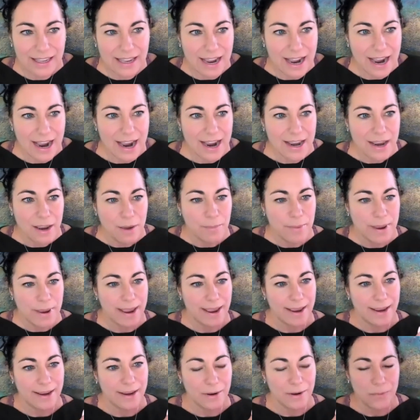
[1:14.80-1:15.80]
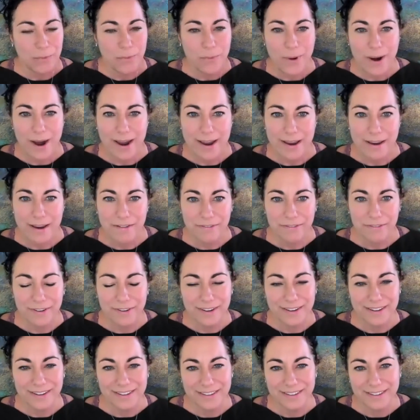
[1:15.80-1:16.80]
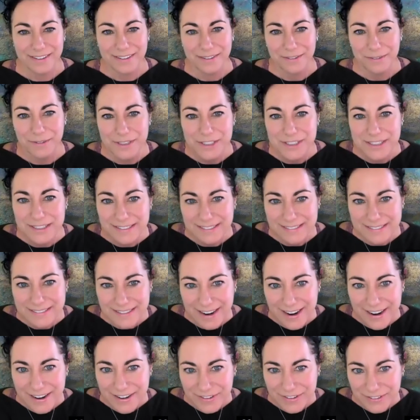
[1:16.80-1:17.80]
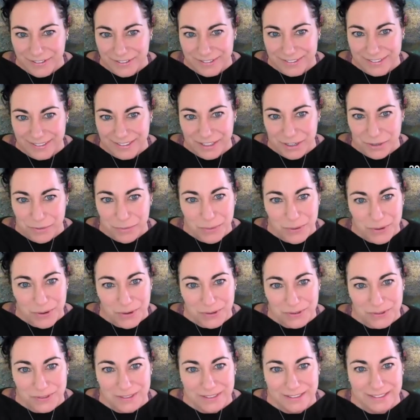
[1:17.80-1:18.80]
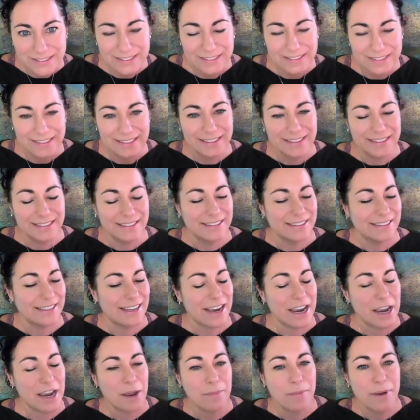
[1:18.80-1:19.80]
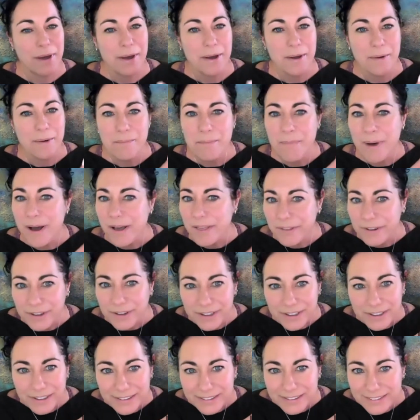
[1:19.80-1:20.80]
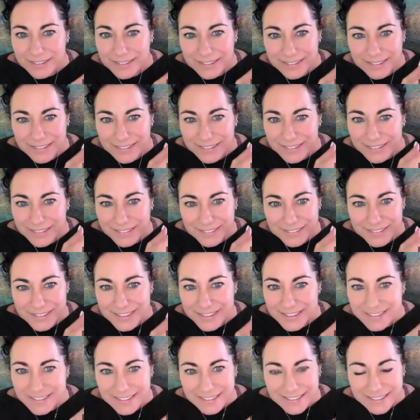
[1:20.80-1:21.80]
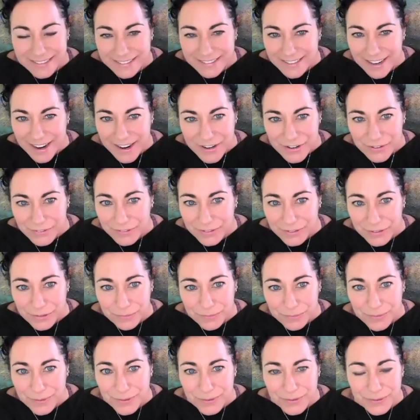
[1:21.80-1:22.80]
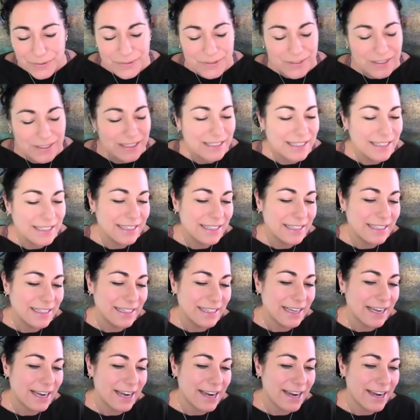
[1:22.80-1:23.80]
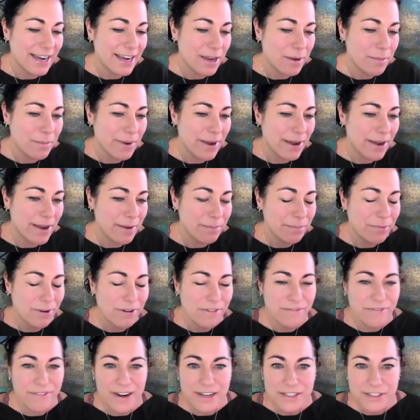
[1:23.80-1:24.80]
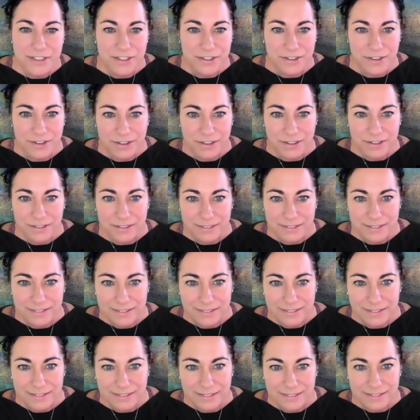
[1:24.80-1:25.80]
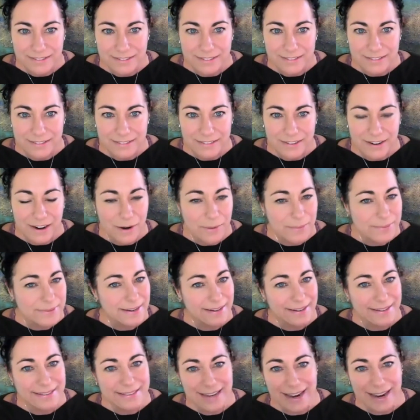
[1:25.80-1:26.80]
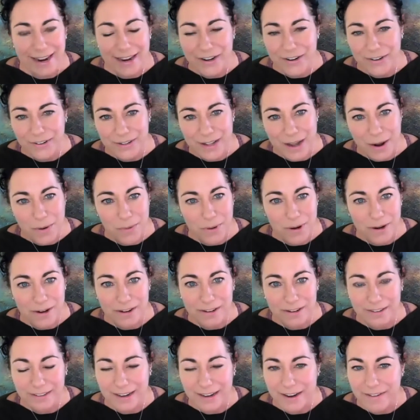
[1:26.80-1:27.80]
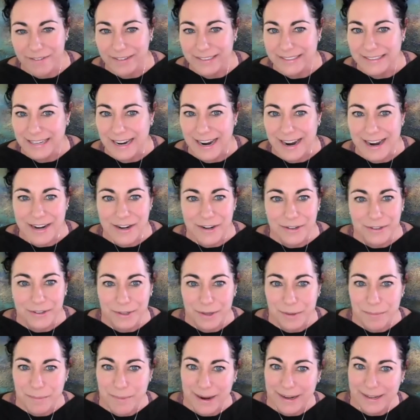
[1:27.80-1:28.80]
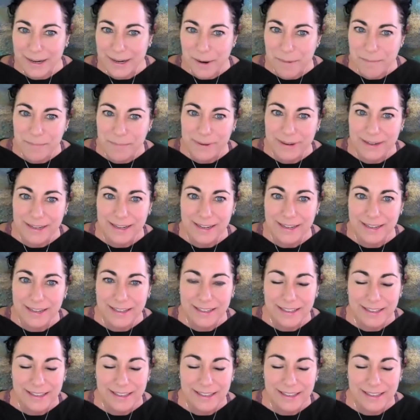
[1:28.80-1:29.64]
I am a wife, which is a title and a role. I am a mother, which is a title and a role. I am a professional. So I always had a title at work. I have a title in my company.